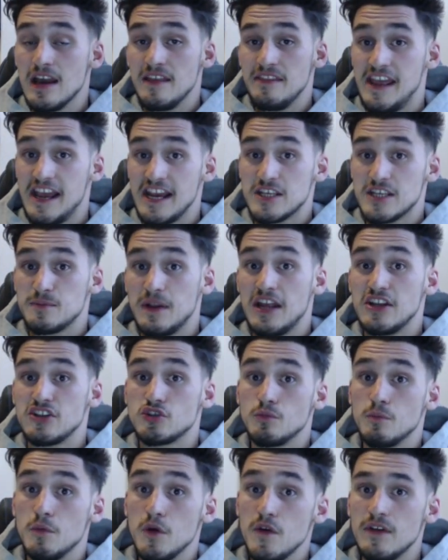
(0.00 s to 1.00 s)
the
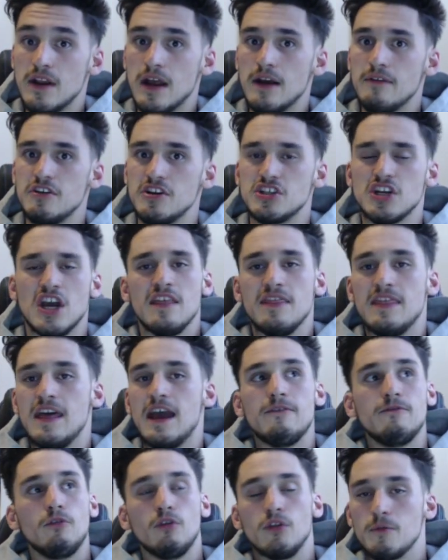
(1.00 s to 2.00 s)
exponential moving average,
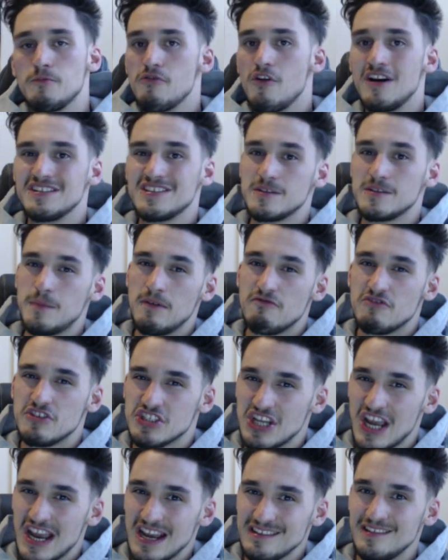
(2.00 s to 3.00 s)
therefore the price has been
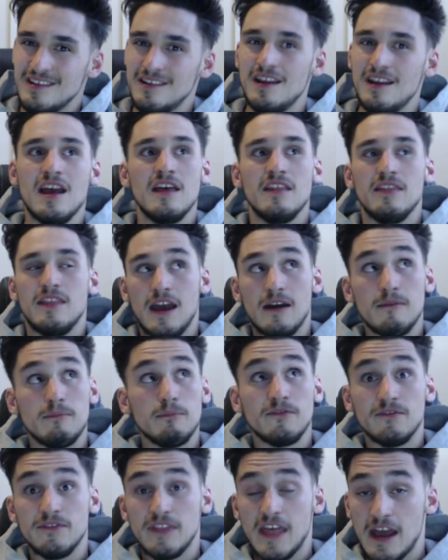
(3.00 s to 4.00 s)
rejected,
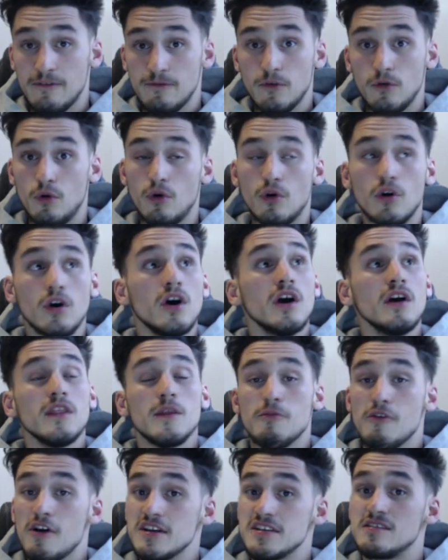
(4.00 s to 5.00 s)
therefore
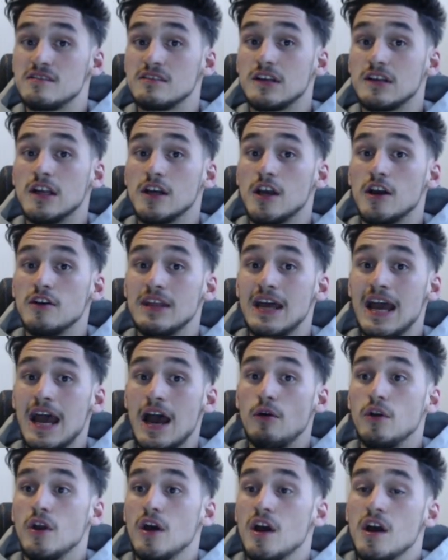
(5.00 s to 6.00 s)
the price is going to go
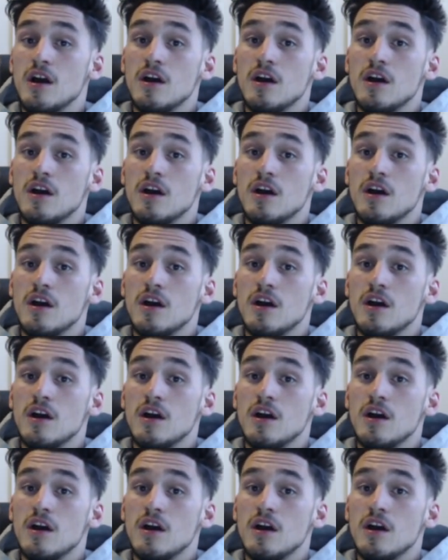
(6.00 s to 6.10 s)
down.